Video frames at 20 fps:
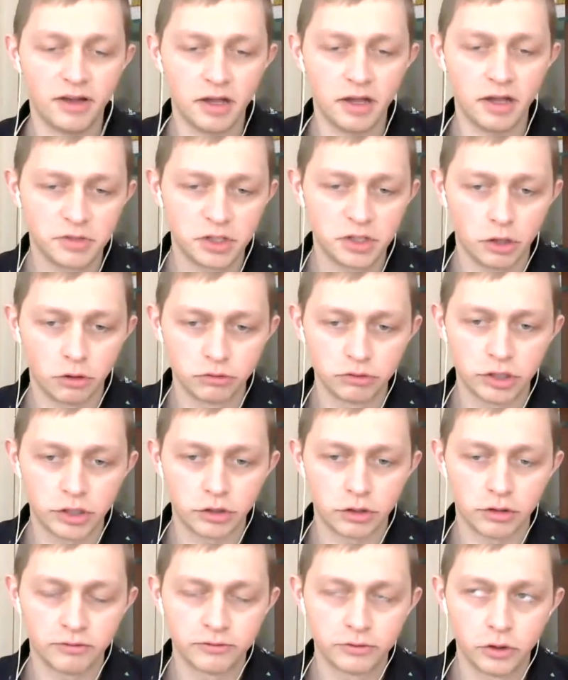the owner
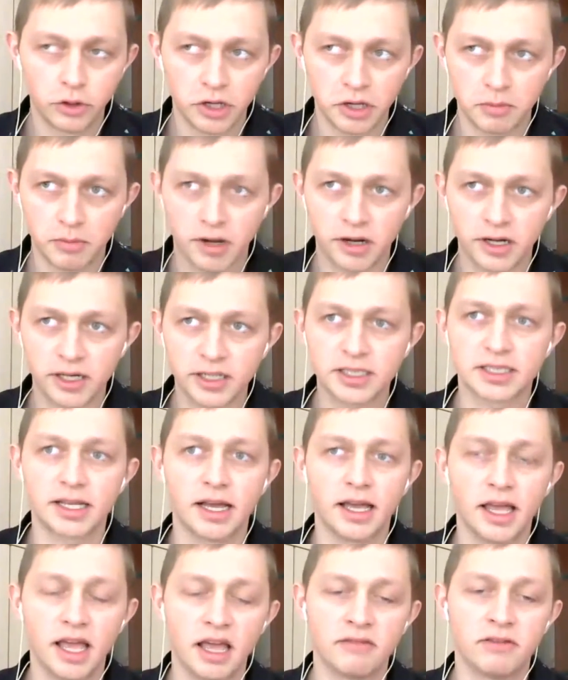of Neumarks, I
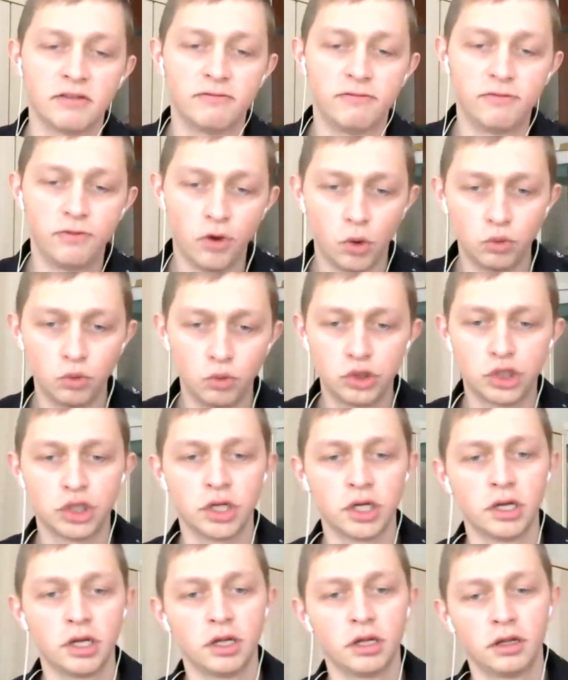have a vote
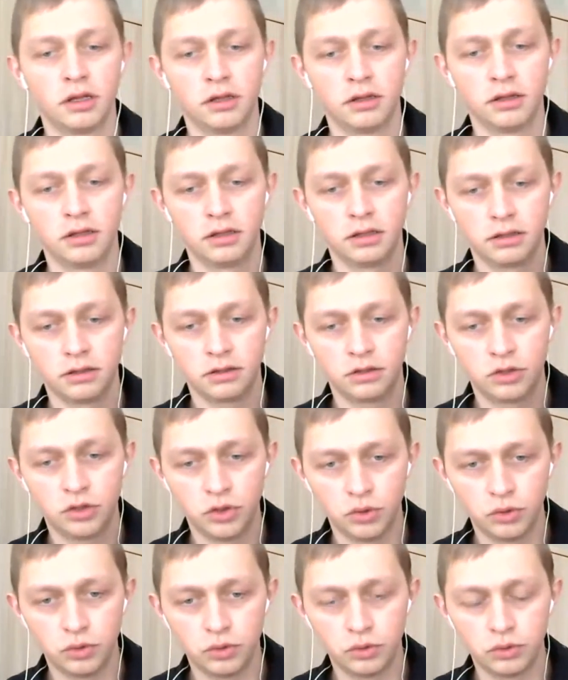
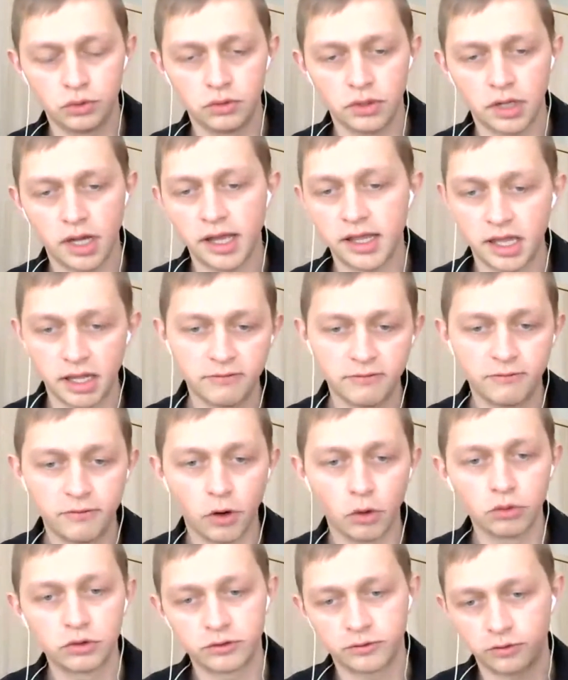I can
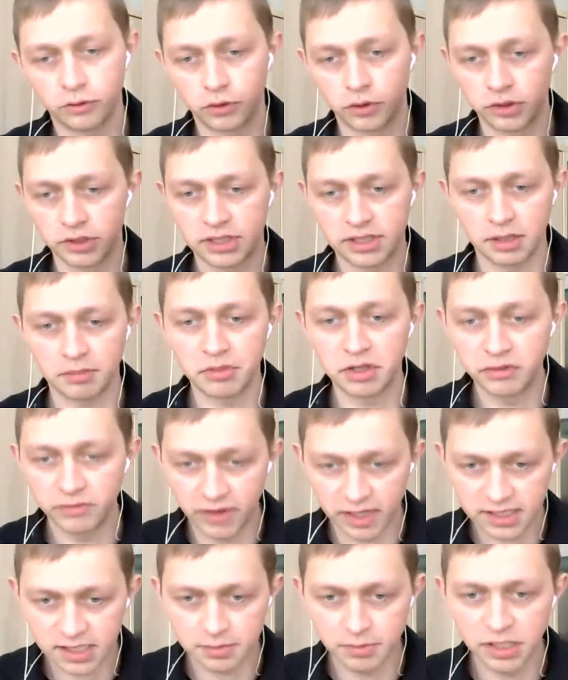vote for some
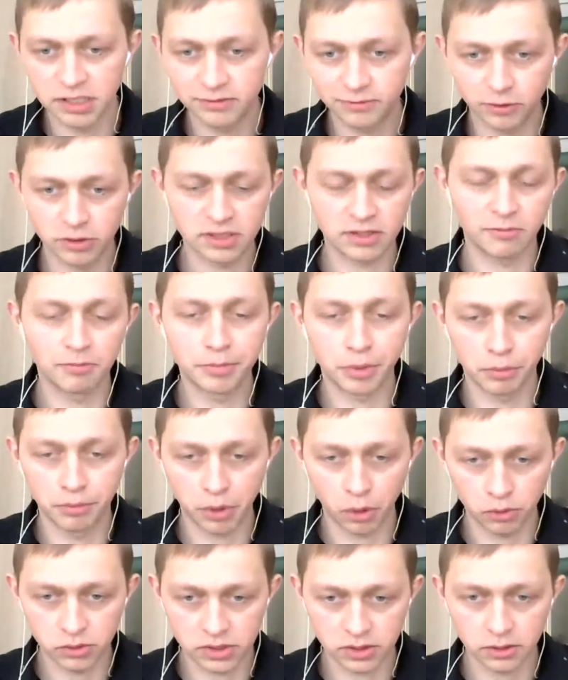investments, for some
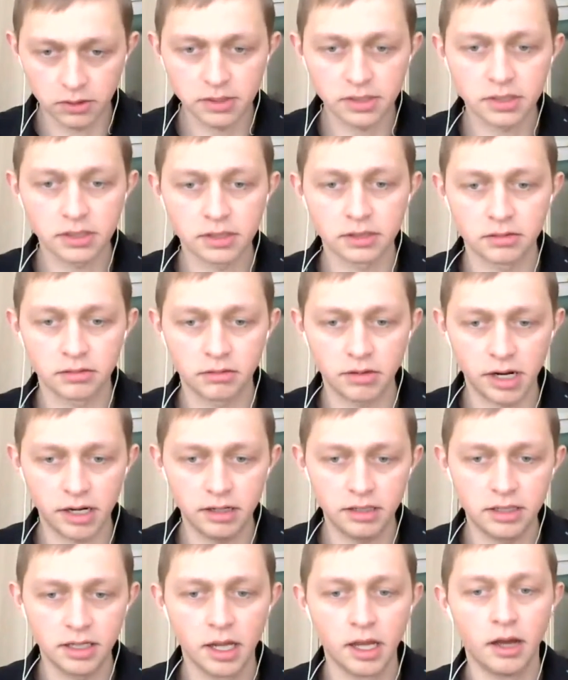proposals,
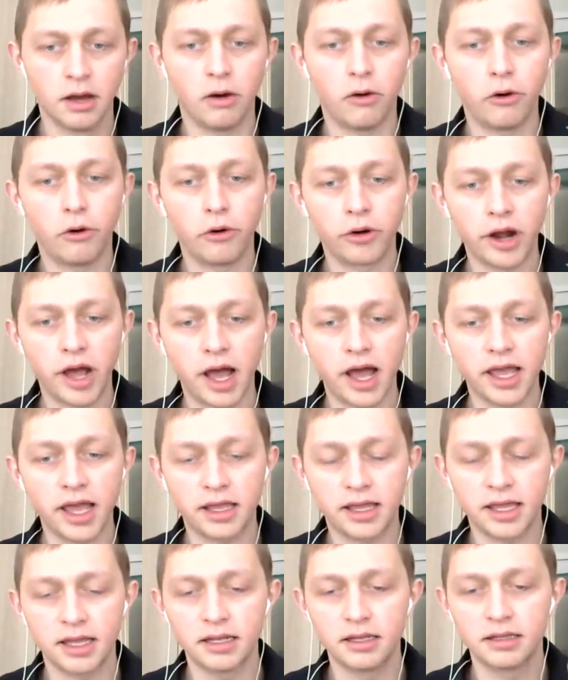right? Or I
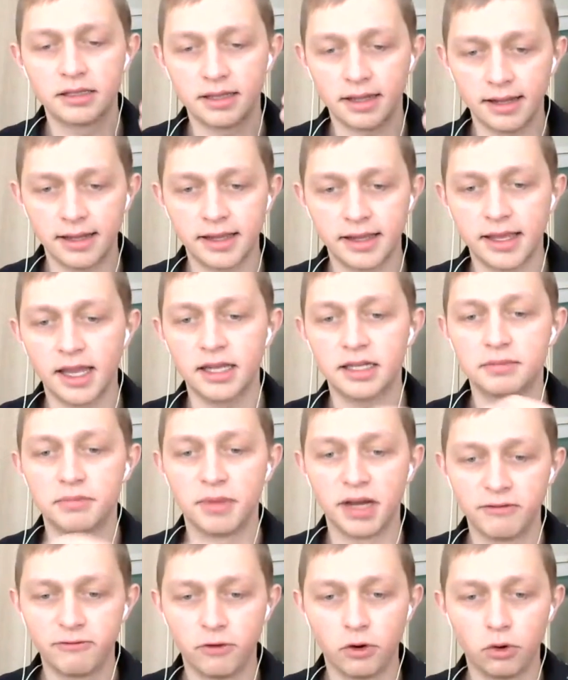can delegate
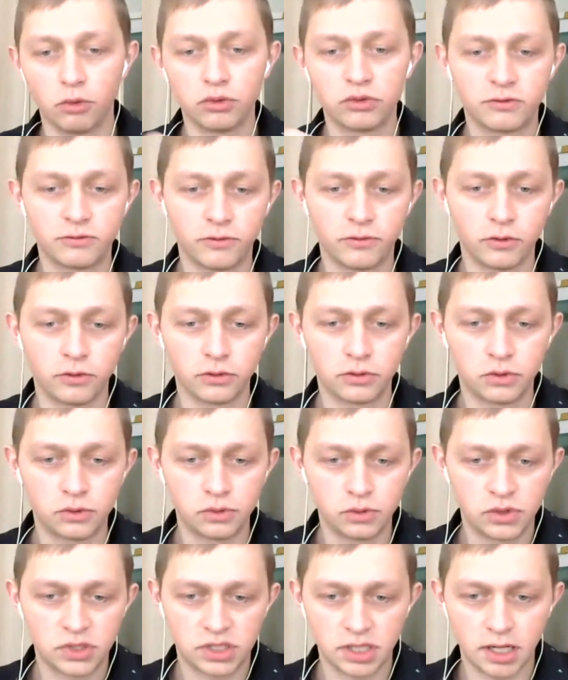my vote to
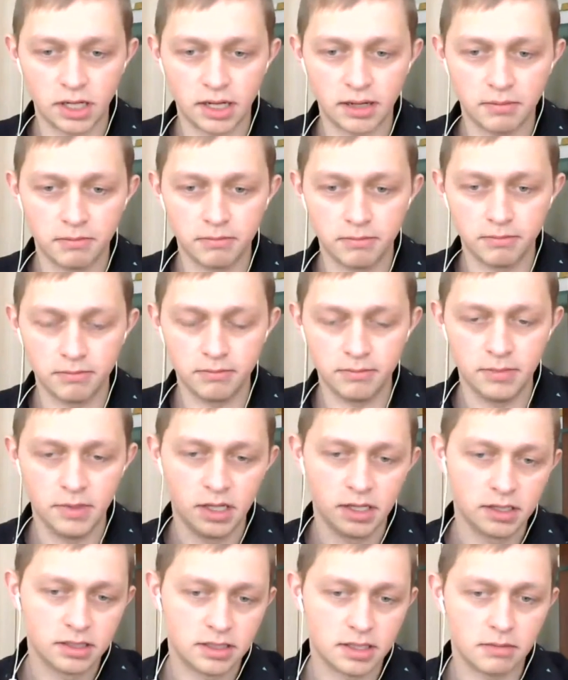some
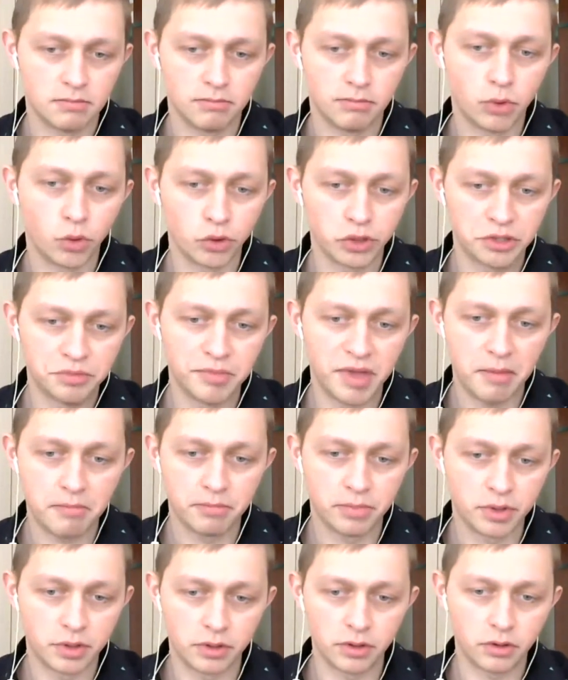board
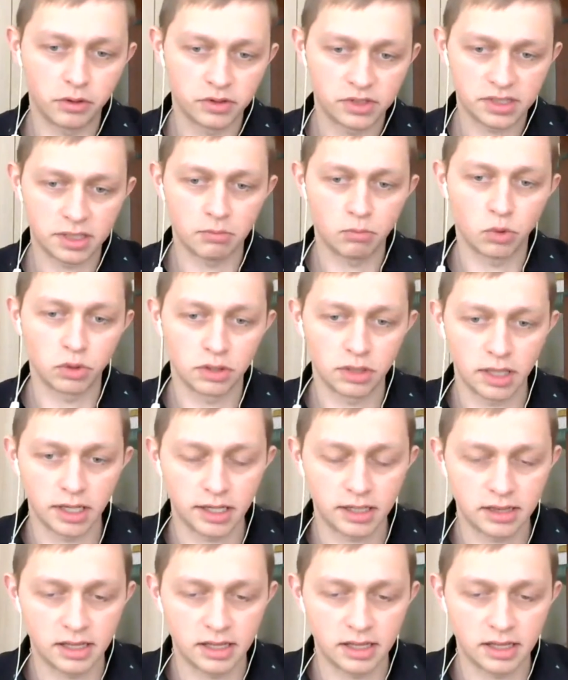member or someone like